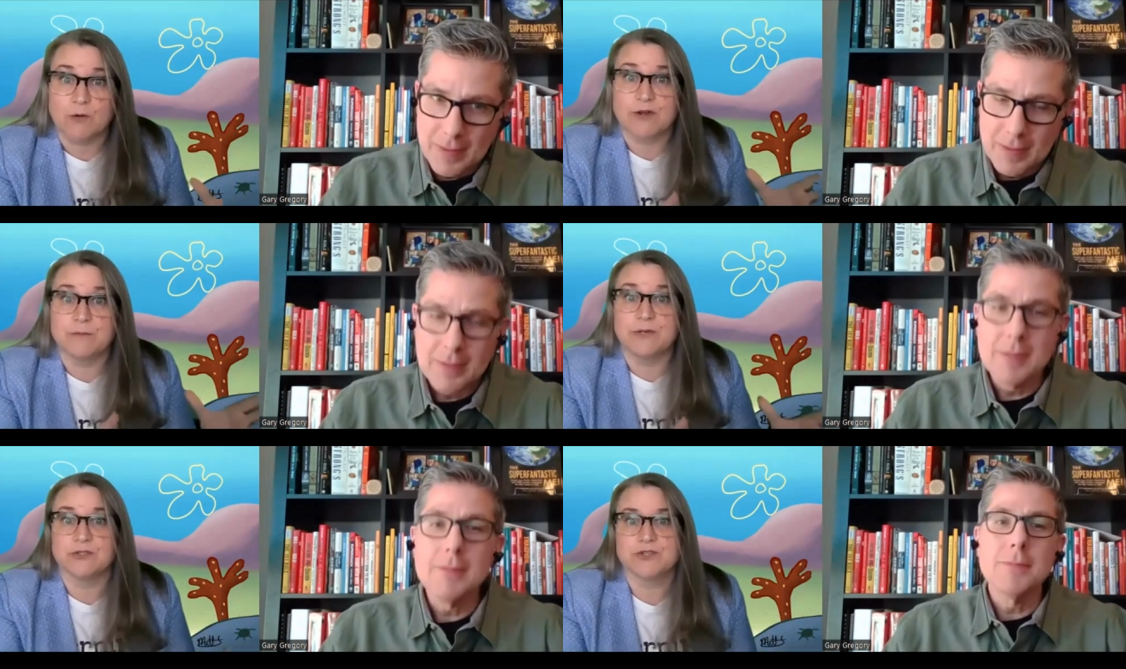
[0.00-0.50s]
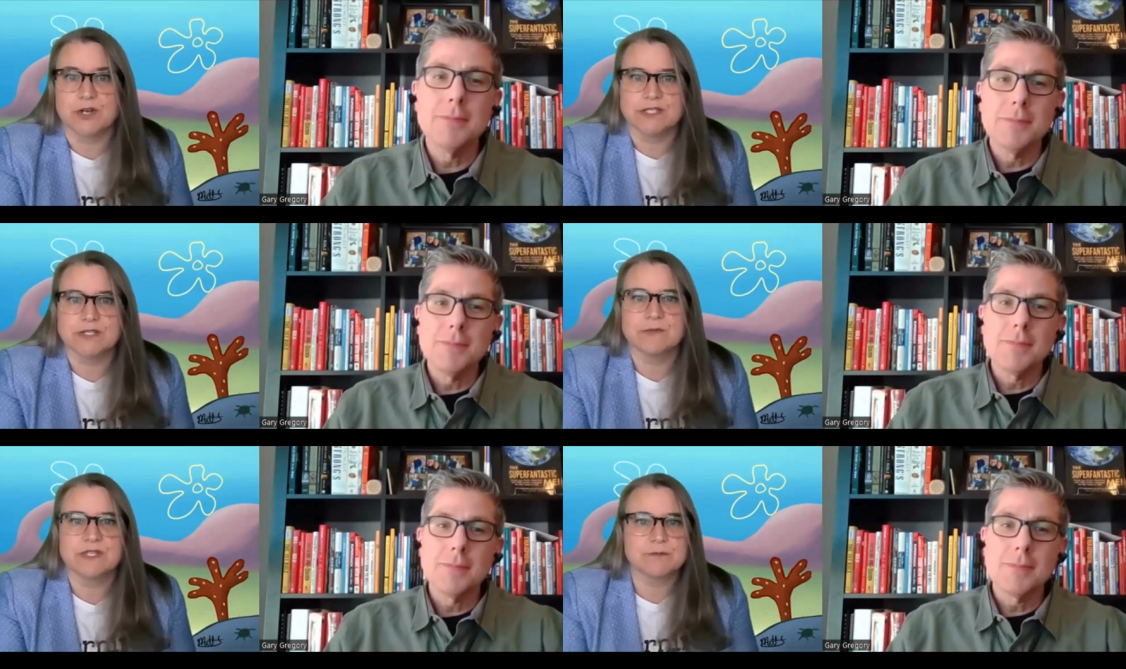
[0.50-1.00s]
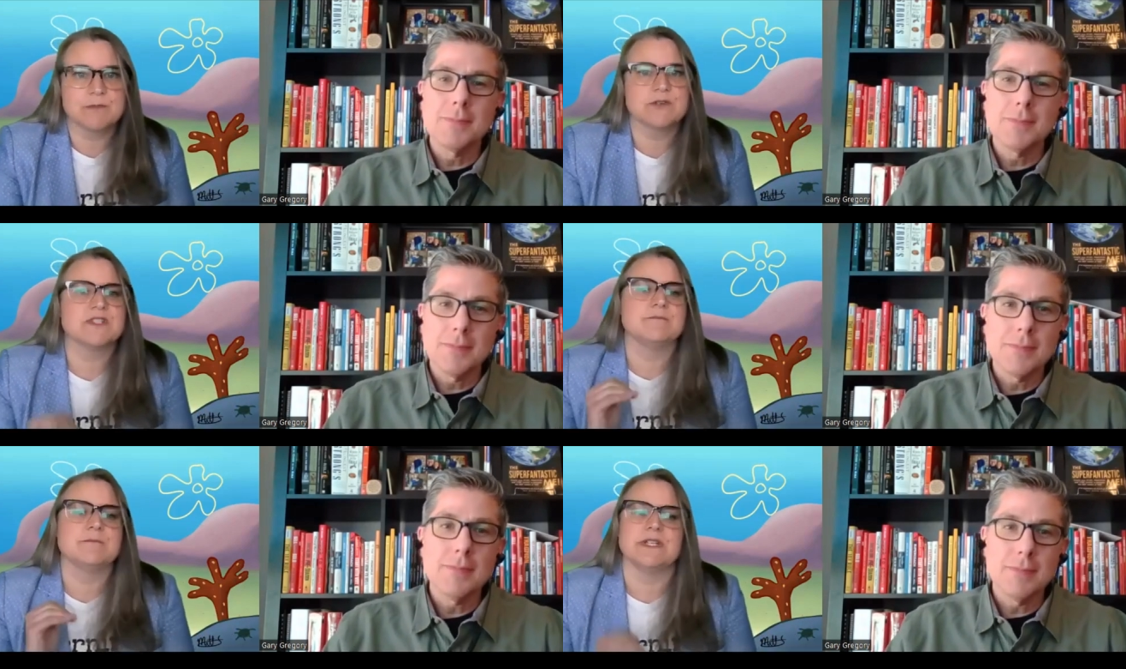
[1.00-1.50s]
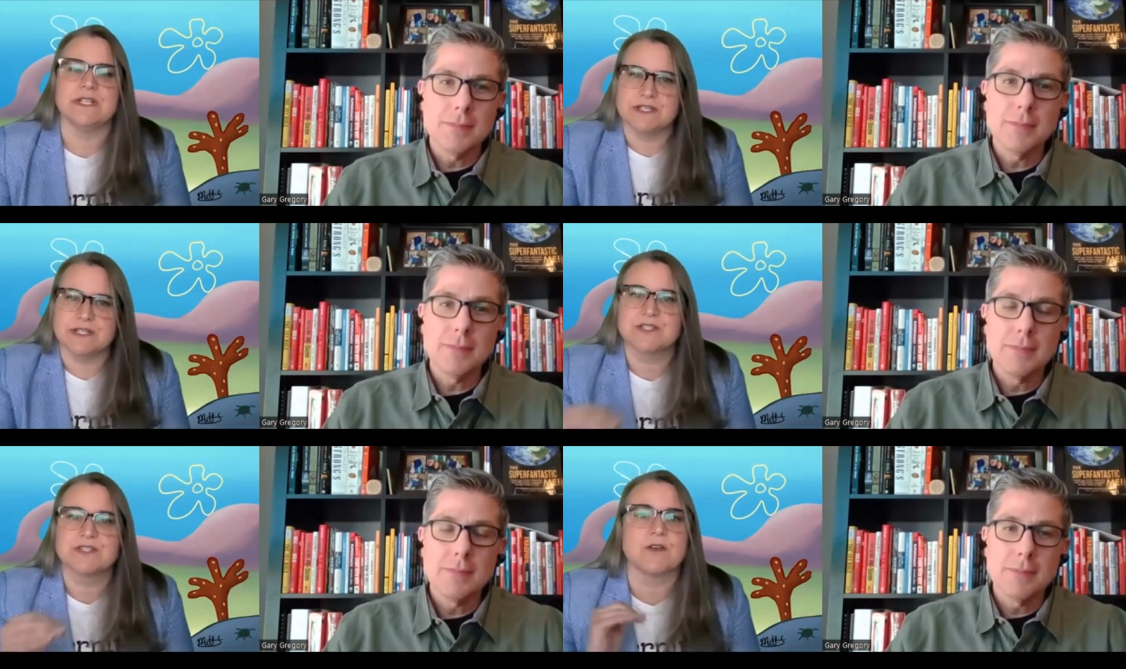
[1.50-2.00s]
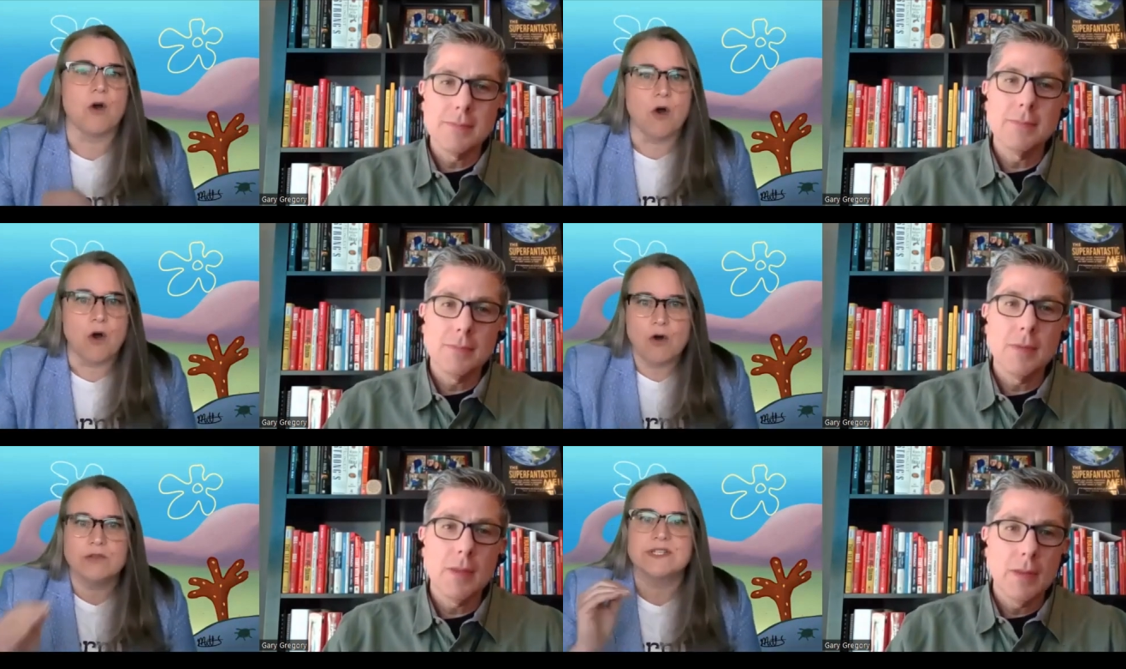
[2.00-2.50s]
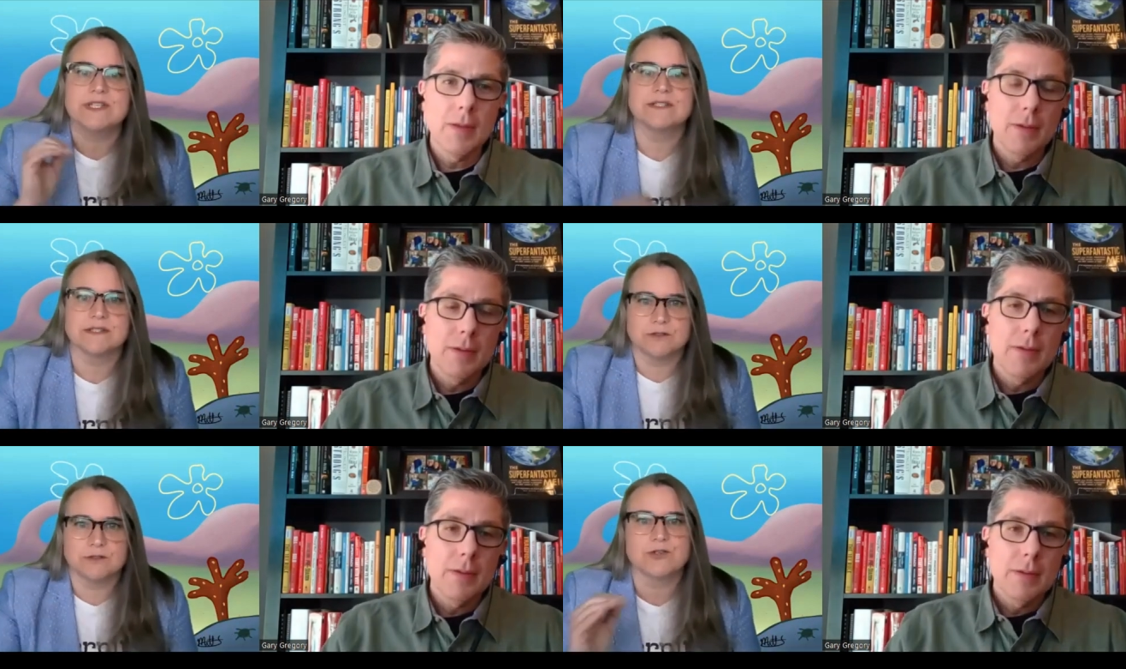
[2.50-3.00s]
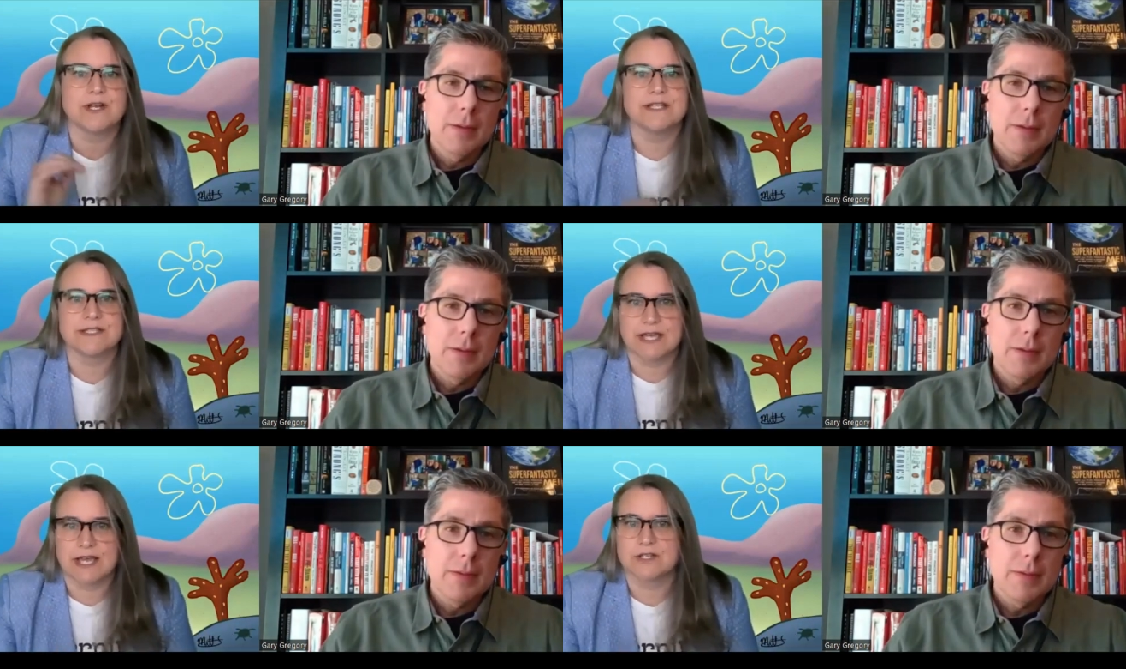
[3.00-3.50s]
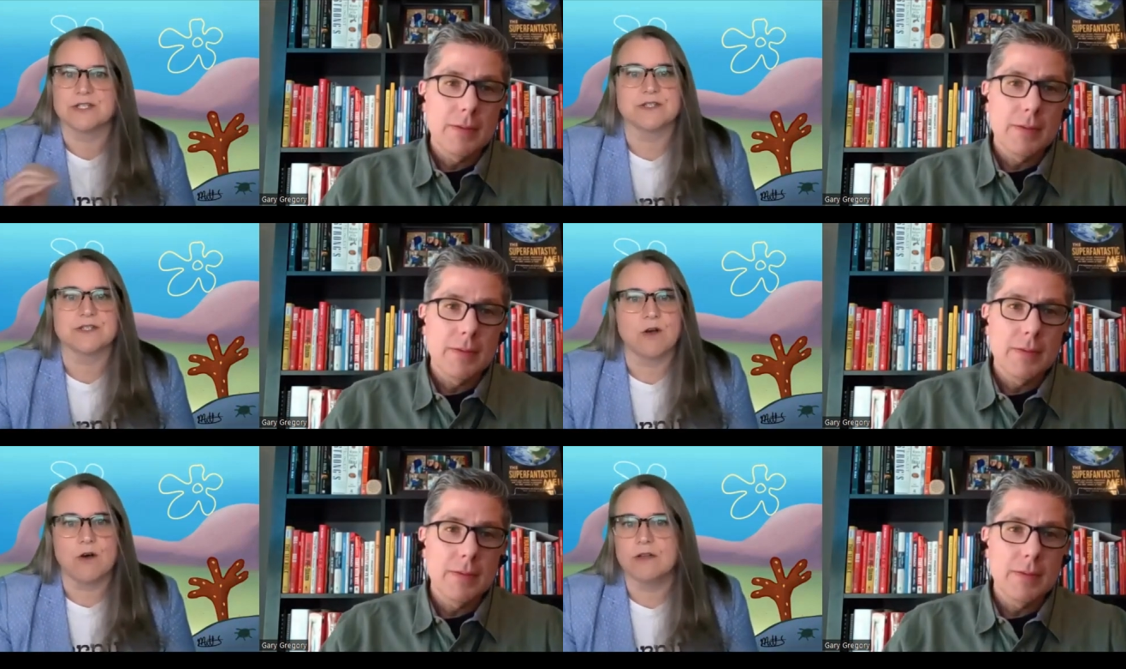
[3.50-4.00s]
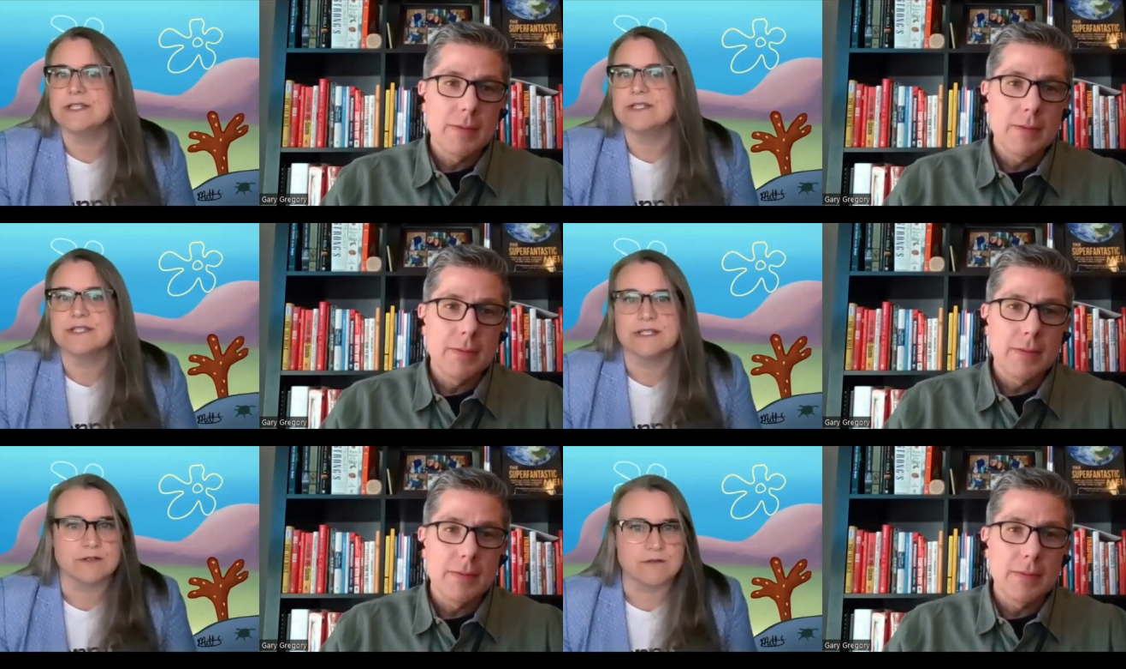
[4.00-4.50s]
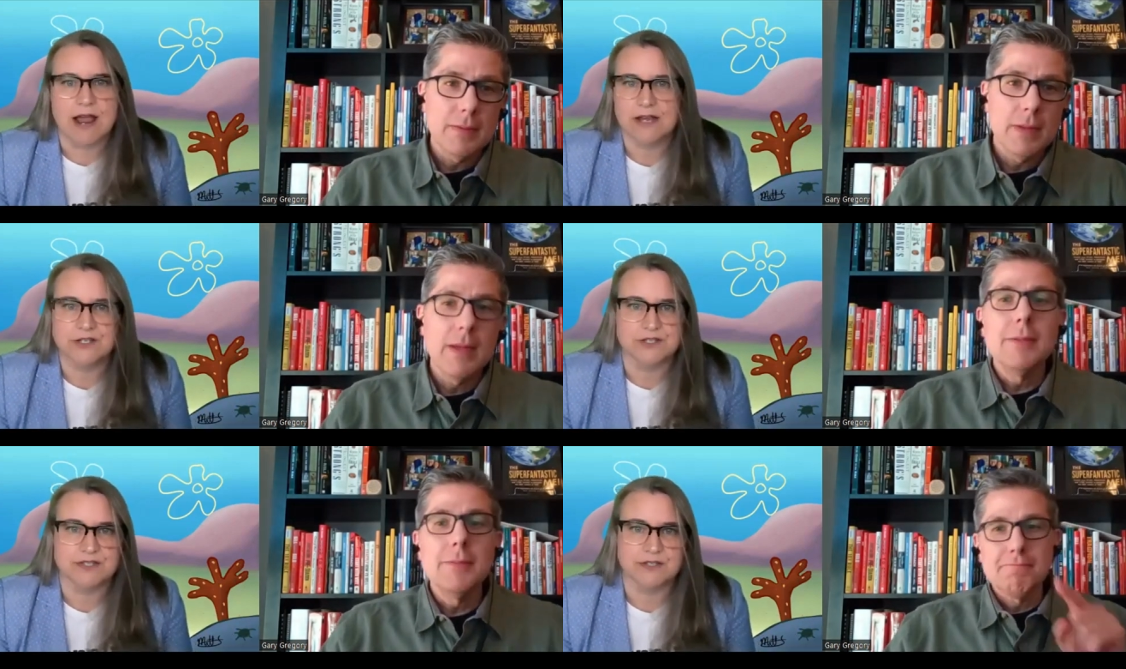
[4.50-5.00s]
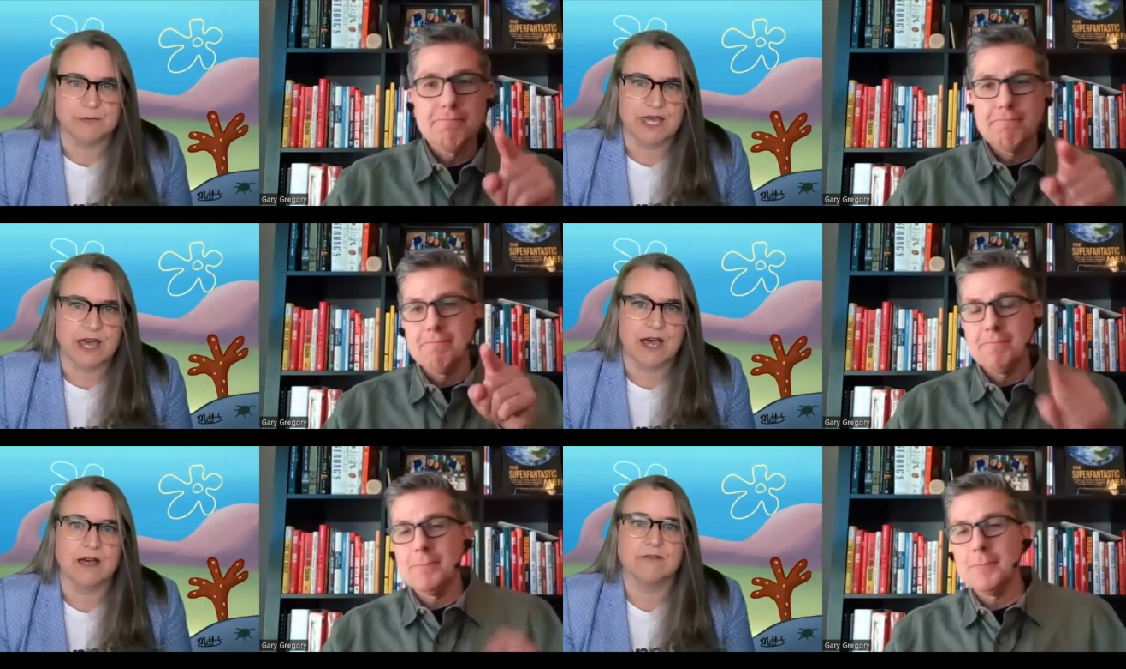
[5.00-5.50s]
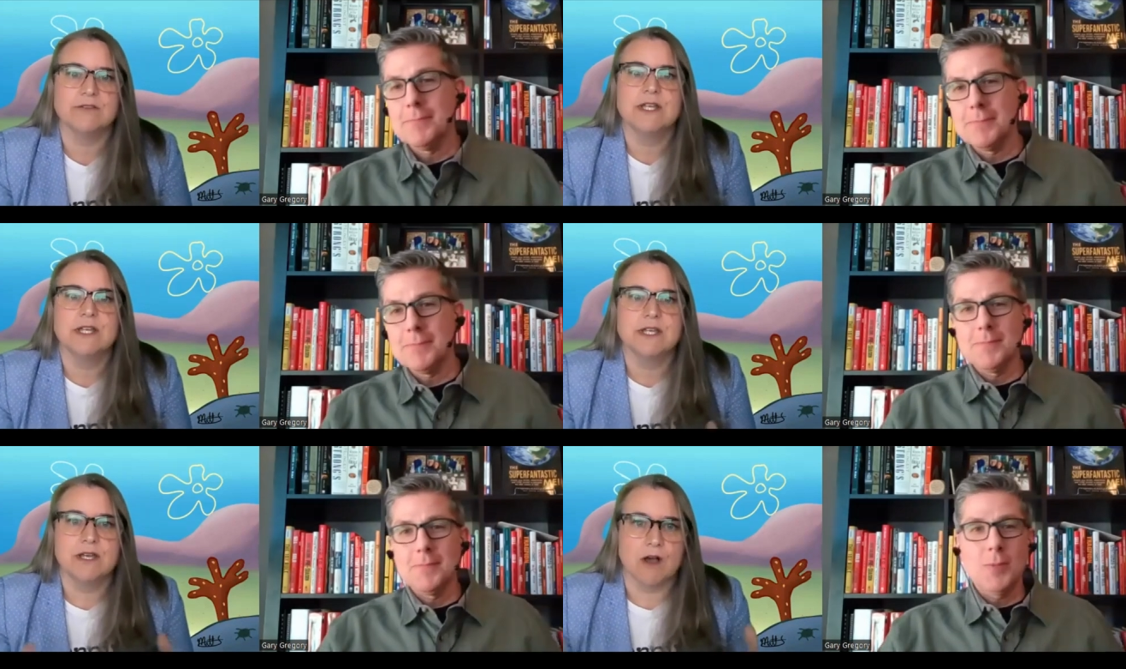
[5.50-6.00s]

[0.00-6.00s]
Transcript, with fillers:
Speaker 1: in order to build trust with this person. But it, it's all these little transactions, all these interactions that we have